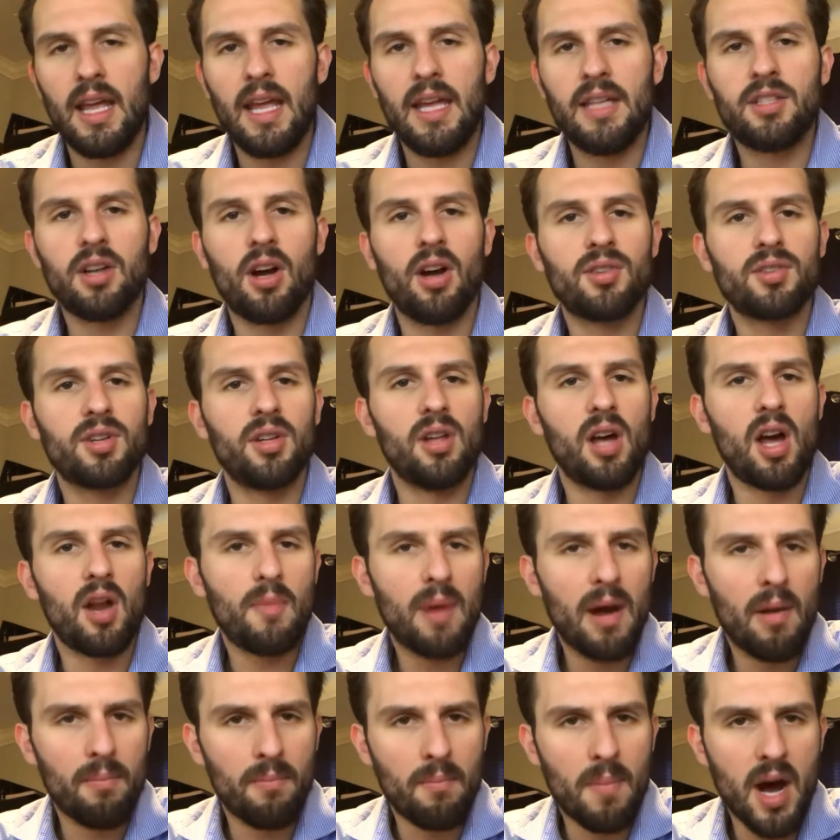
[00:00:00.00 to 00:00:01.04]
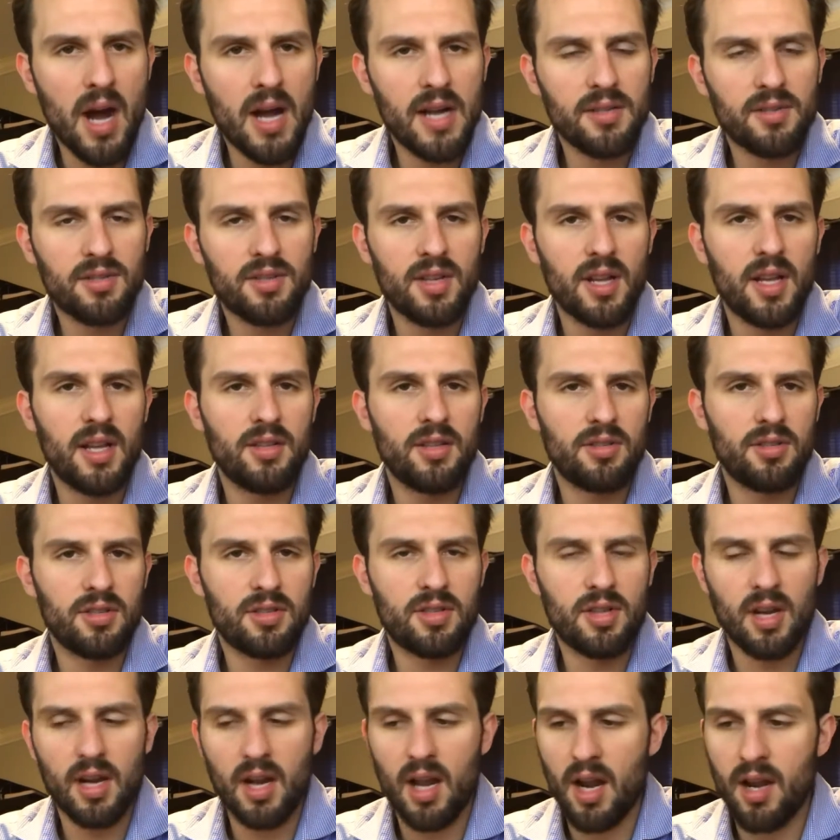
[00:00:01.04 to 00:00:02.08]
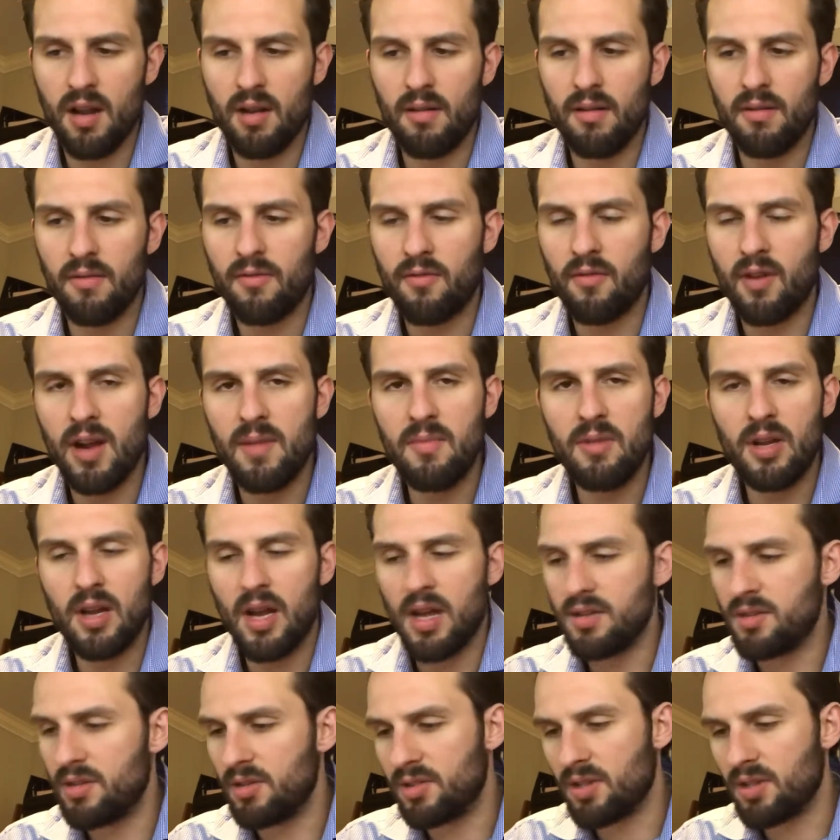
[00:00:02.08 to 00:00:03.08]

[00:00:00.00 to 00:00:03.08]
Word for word: He talks a lot about mindset, just to kind of frame you guys.